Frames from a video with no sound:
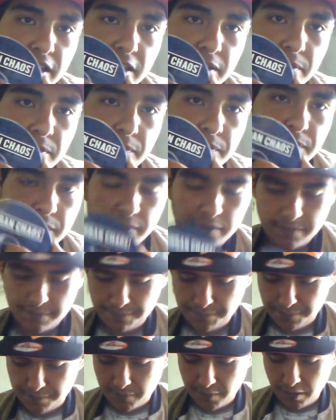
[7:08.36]
game.
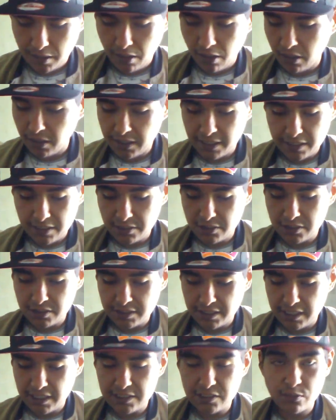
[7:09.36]
All I could
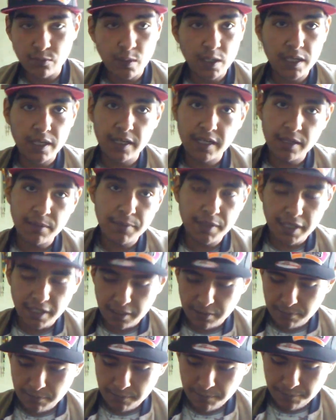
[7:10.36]
just say, it's a rated M
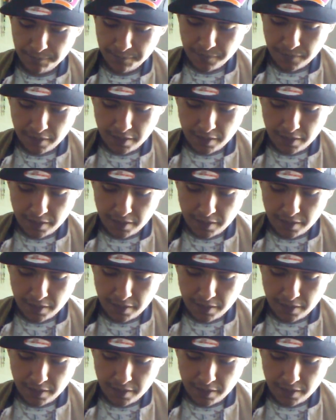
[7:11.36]
game.